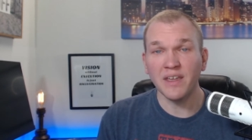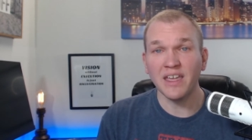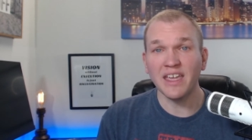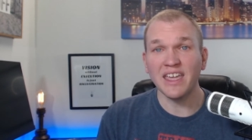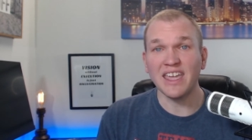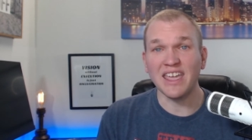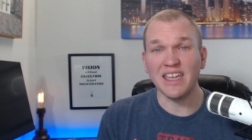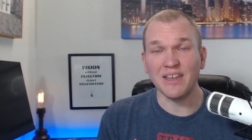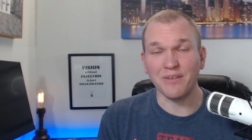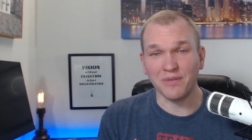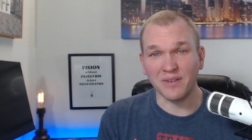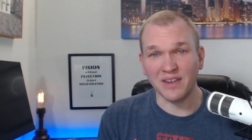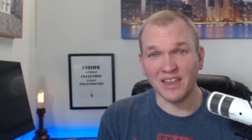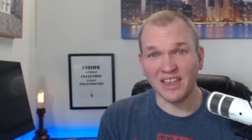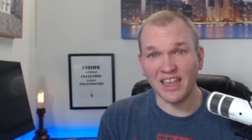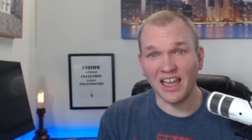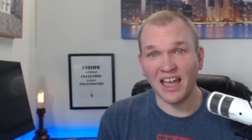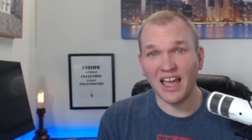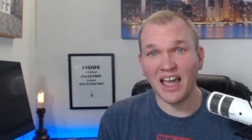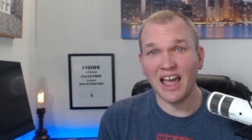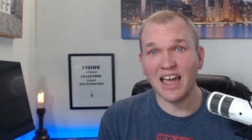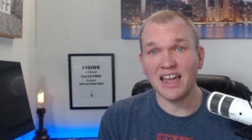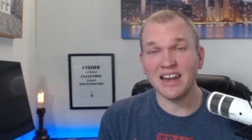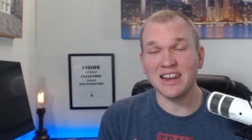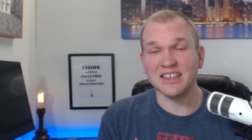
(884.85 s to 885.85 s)
If
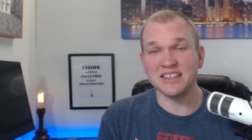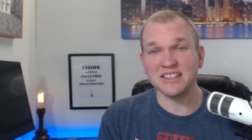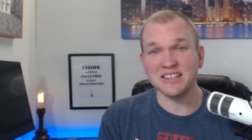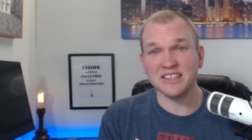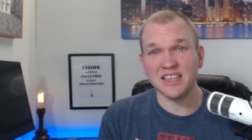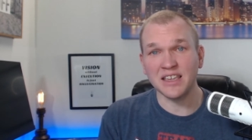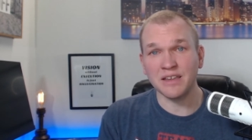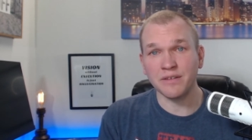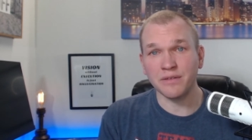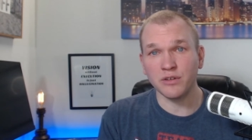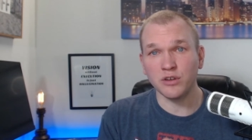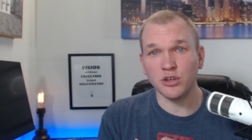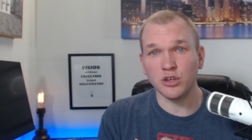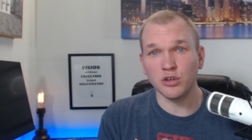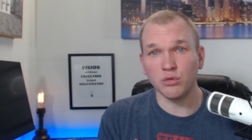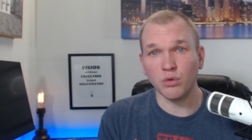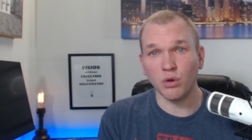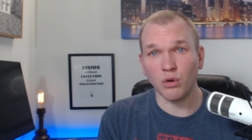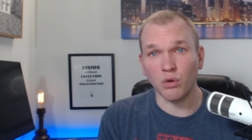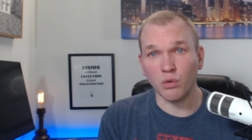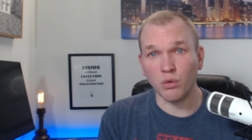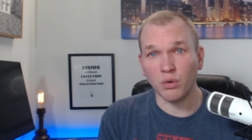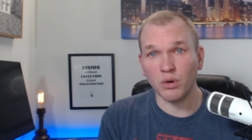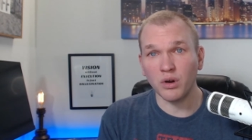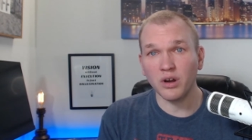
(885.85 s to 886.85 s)
God has given you
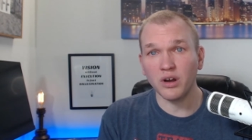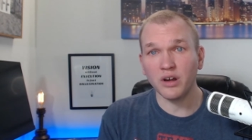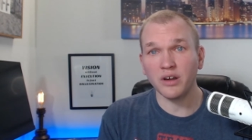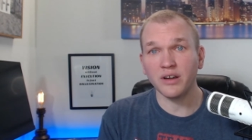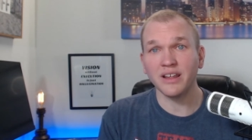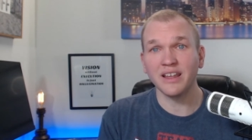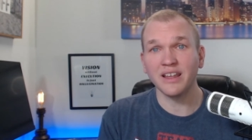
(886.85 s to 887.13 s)
a word,